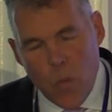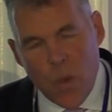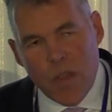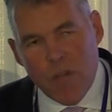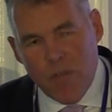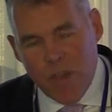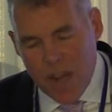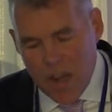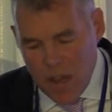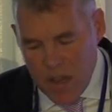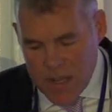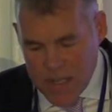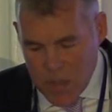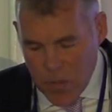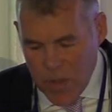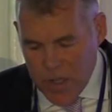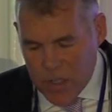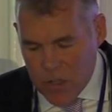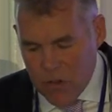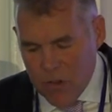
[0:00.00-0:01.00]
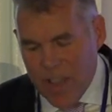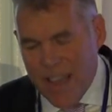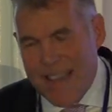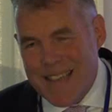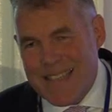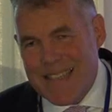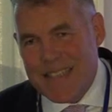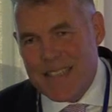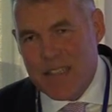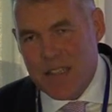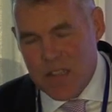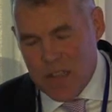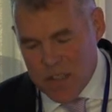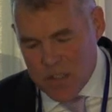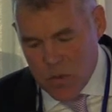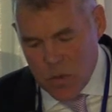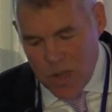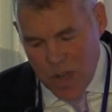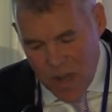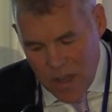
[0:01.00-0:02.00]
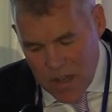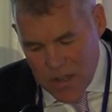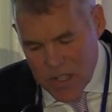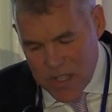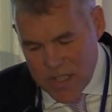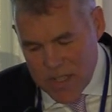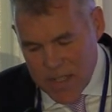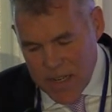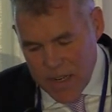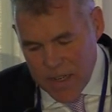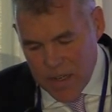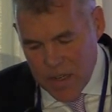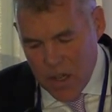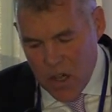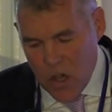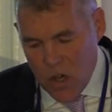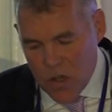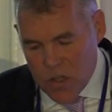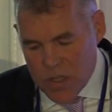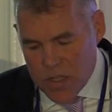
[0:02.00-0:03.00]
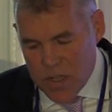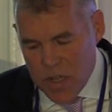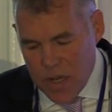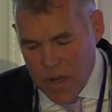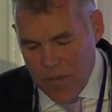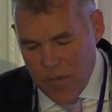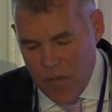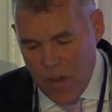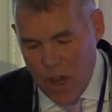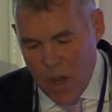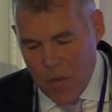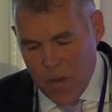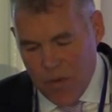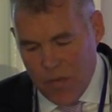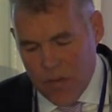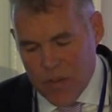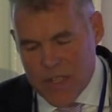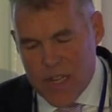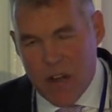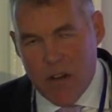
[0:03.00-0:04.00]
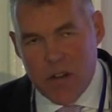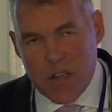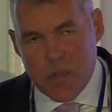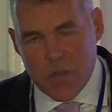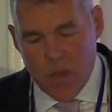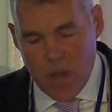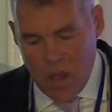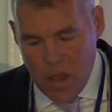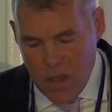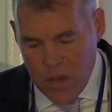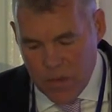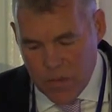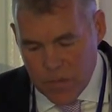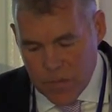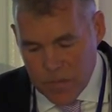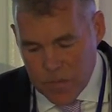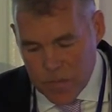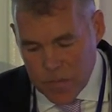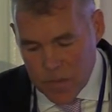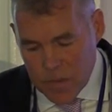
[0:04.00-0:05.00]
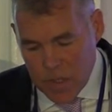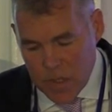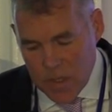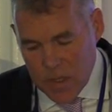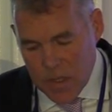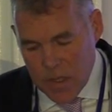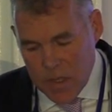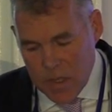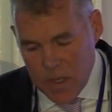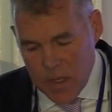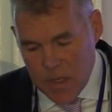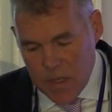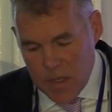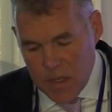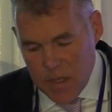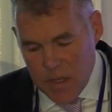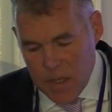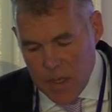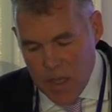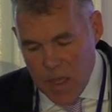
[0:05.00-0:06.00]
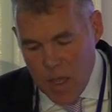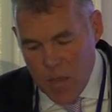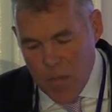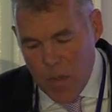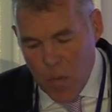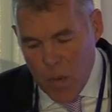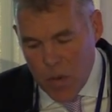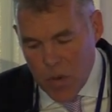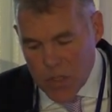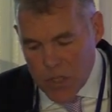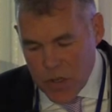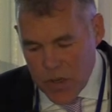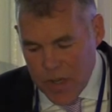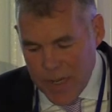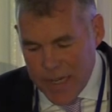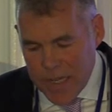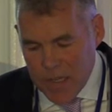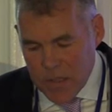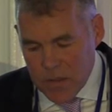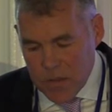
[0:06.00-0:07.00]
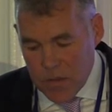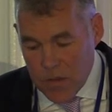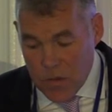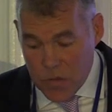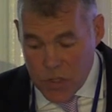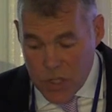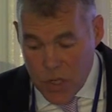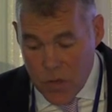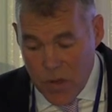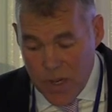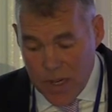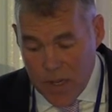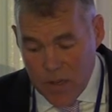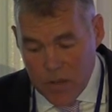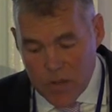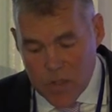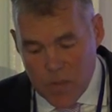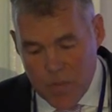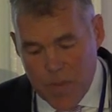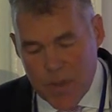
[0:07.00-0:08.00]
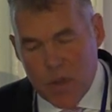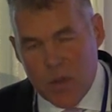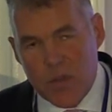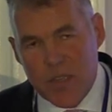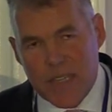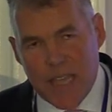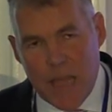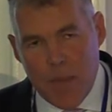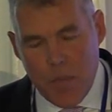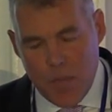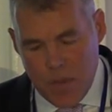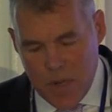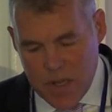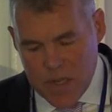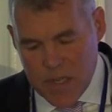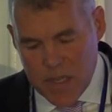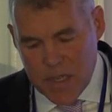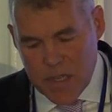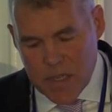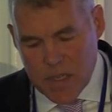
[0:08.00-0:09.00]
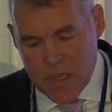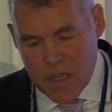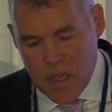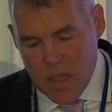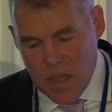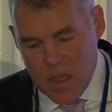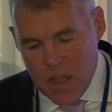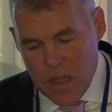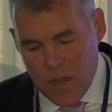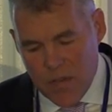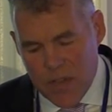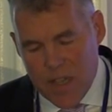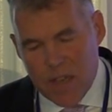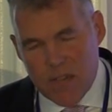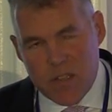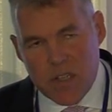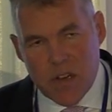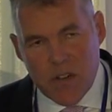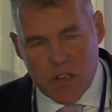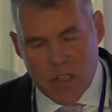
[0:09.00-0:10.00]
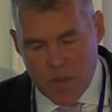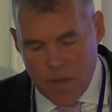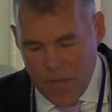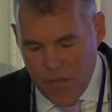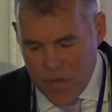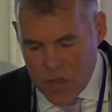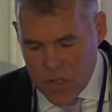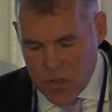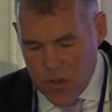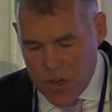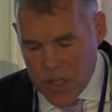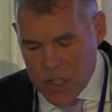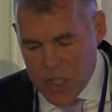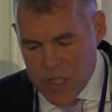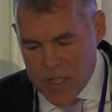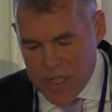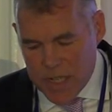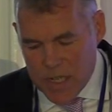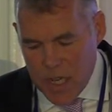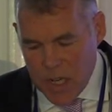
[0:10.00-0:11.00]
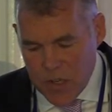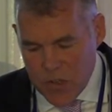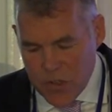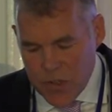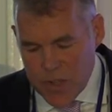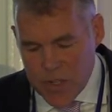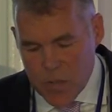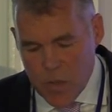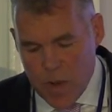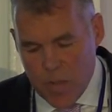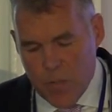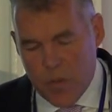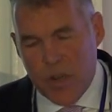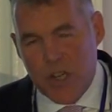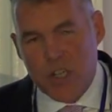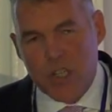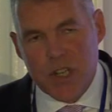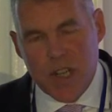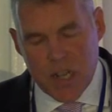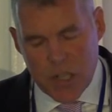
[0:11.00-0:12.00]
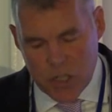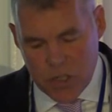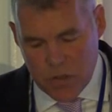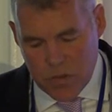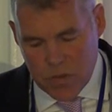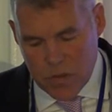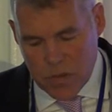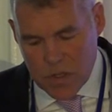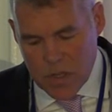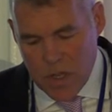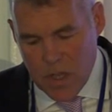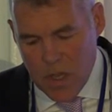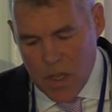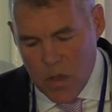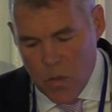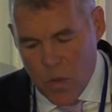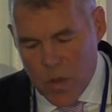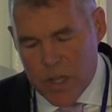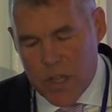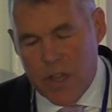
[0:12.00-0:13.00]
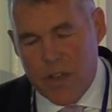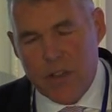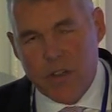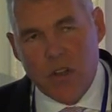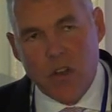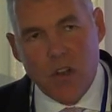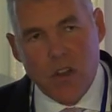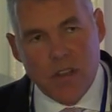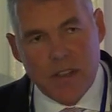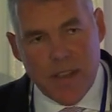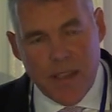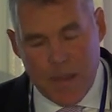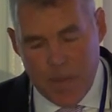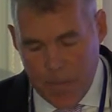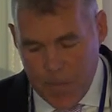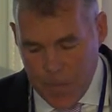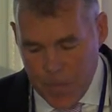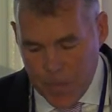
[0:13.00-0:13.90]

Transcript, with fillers: We realised that we'd created, to a large extent, a hostile environment for terrorism at home, but we were doing little or too little to build the capabilities of counterterrorism infrastructures in countries where British nationals were going on holiday.